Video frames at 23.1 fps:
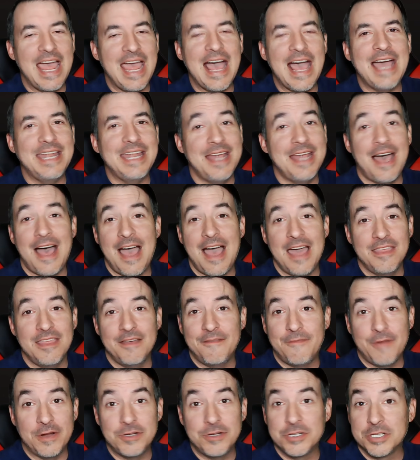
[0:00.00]
I die that
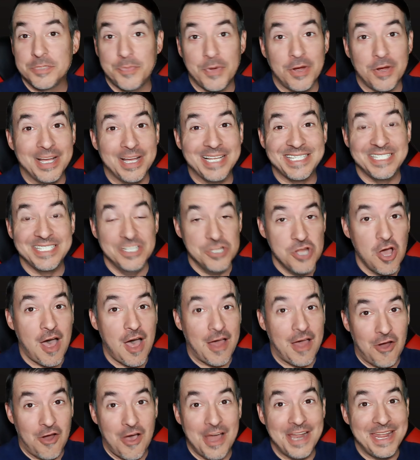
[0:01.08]
Fredericksburg is
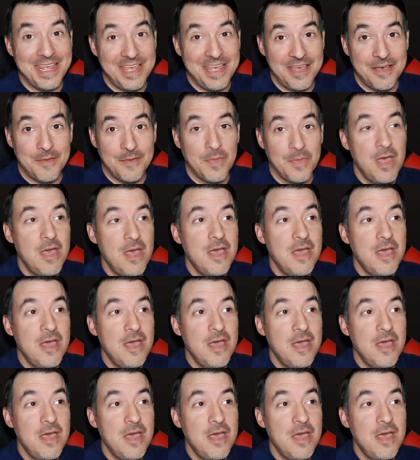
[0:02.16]
not on him.